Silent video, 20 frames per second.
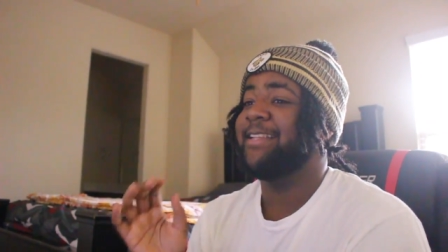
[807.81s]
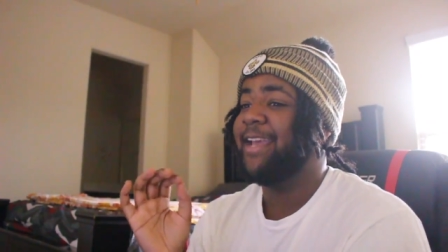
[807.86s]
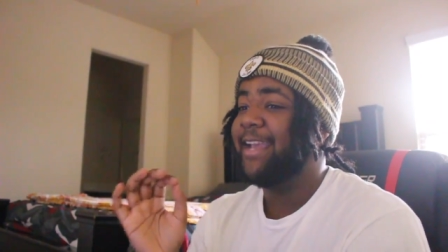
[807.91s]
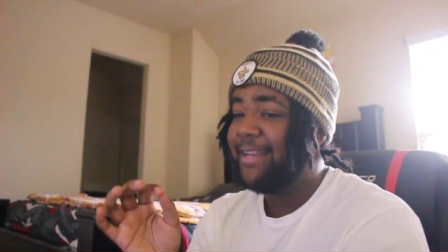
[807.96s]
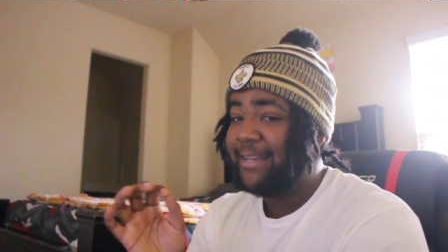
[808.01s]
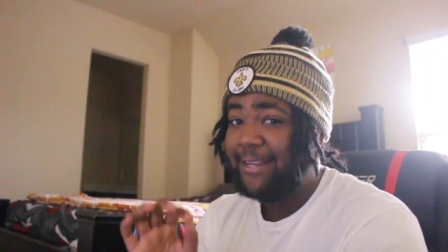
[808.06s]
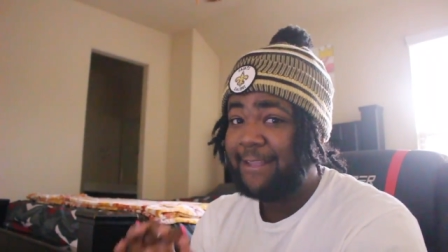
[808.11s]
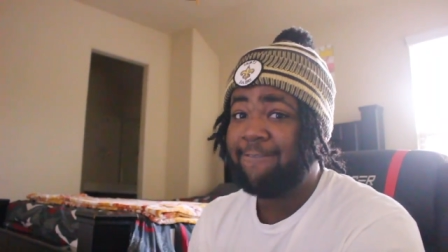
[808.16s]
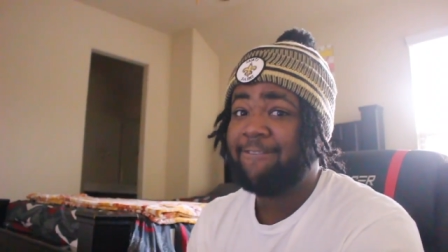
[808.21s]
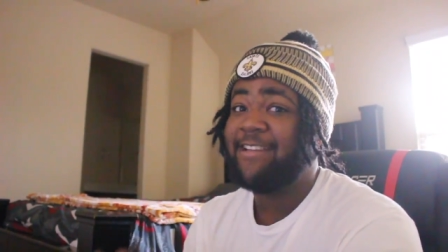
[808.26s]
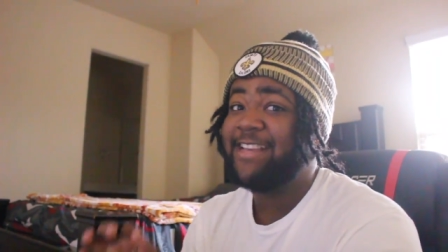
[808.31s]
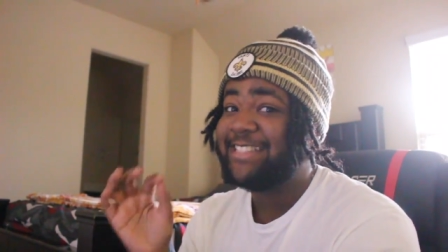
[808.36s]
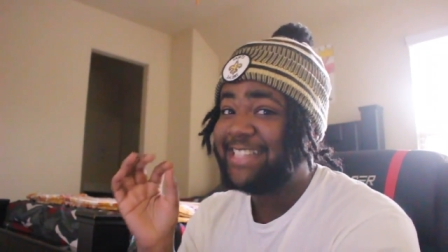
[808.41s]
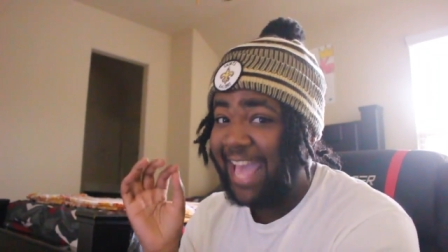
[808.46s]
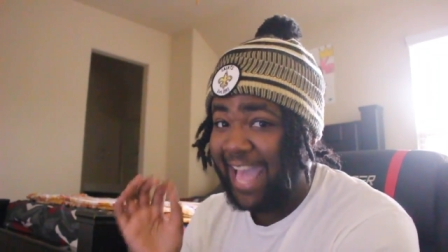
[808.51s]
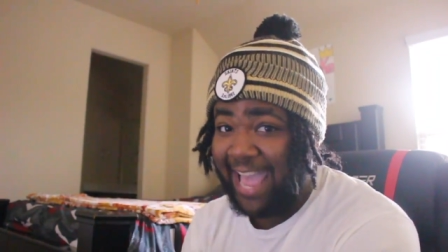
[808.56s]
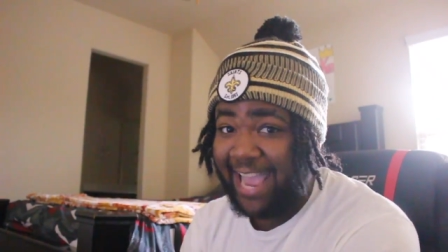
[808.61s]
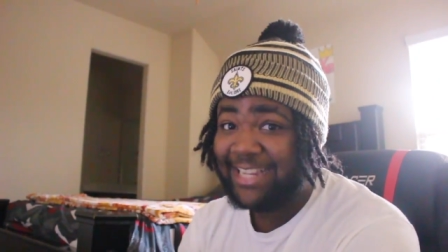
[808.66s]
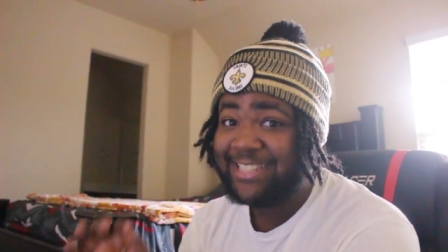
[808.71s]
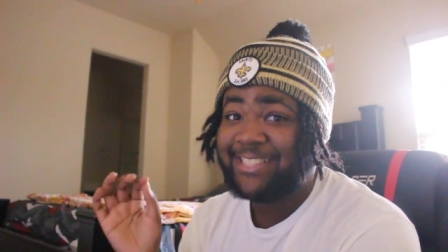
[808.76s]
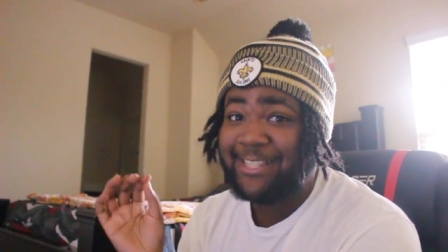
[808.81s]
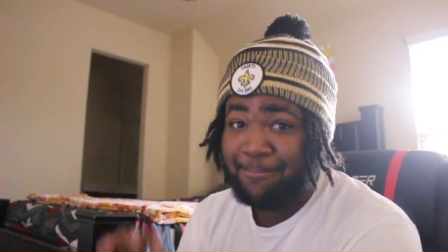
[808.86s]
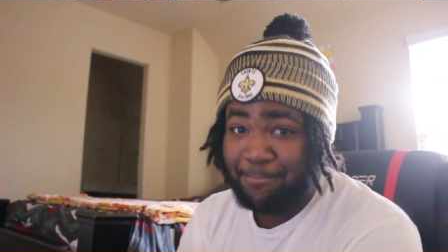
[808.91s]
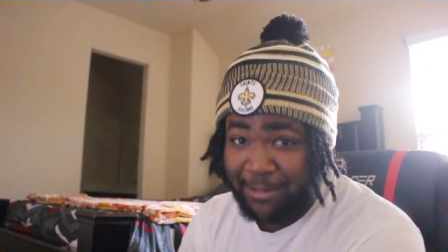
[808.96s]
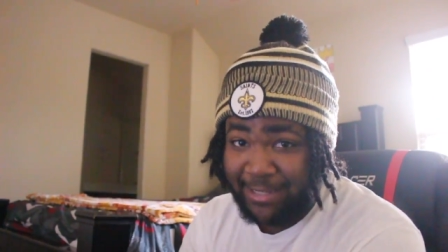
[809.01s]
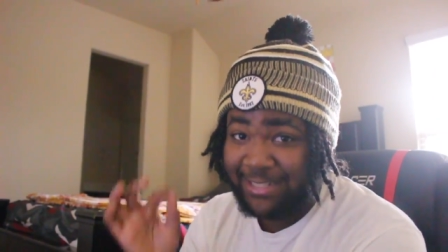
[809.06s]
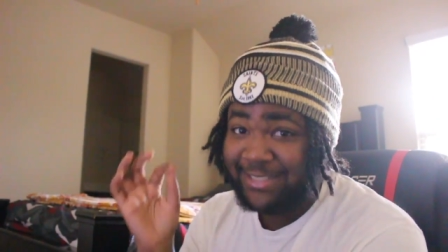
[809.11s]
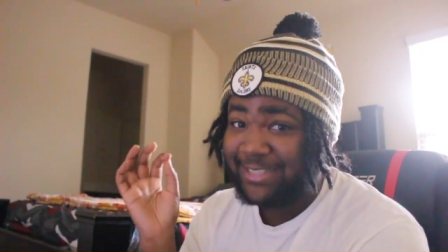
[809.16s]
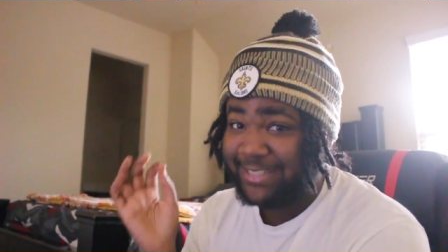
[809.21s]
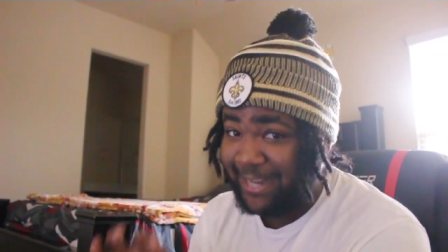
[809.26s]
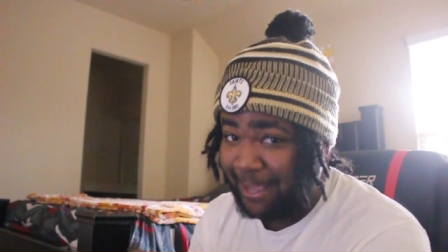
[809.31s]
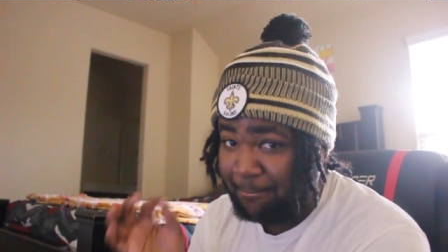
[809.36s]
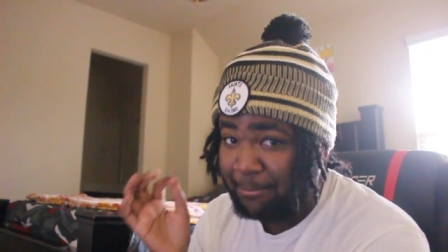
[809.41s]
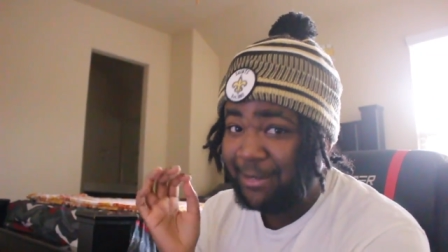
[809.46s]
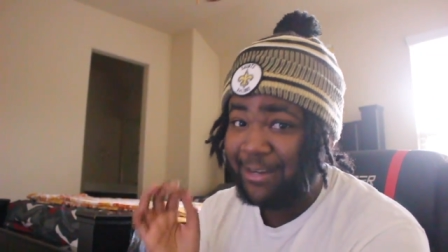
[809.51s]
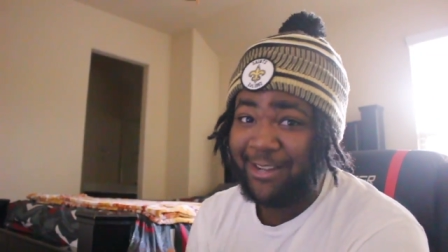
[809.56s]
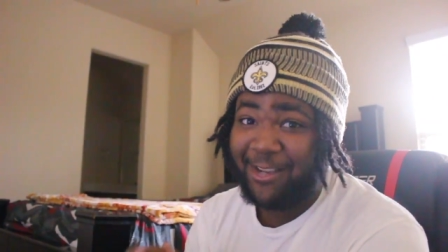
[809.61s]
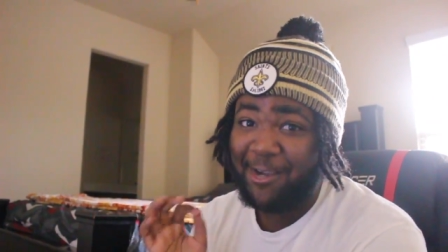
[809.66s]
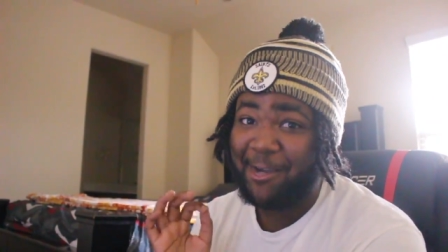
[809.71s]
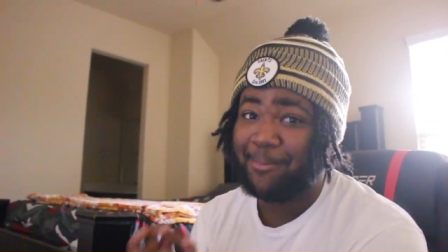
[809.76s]
They defense actually been
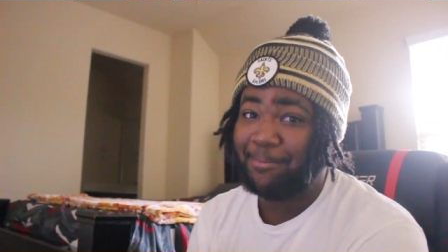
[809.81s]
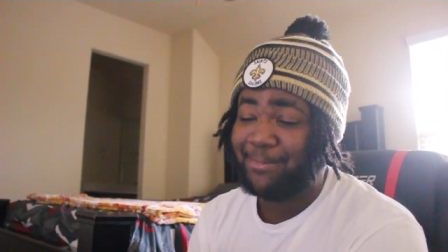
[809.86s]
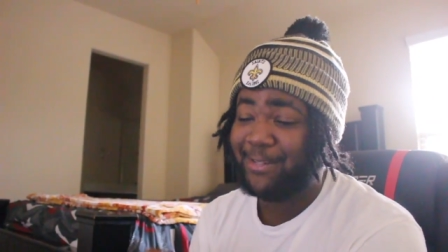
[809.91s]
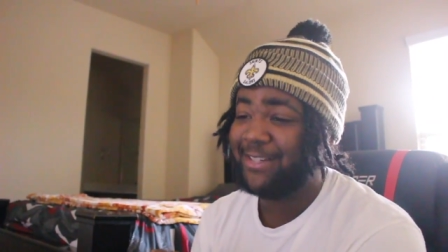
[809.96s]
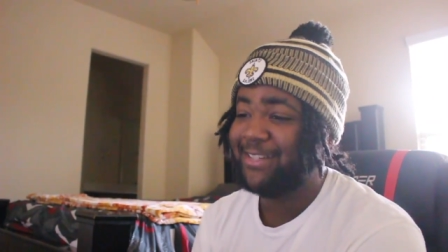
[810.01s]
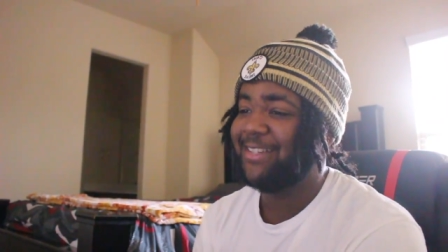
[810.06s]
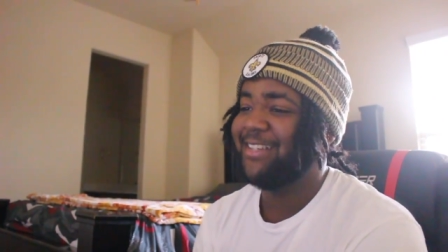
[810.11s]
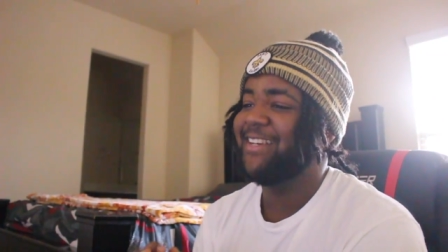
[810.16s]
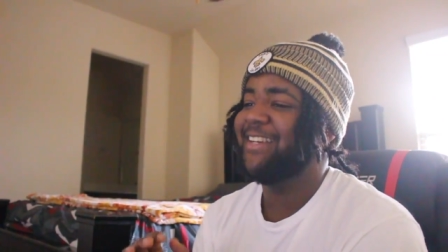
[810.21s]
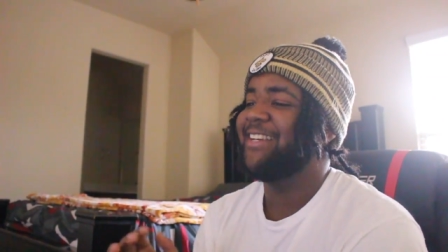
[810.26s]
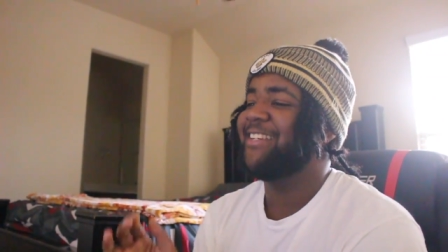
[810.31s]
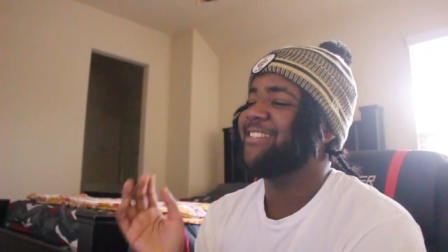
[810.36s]
stepping up, bro.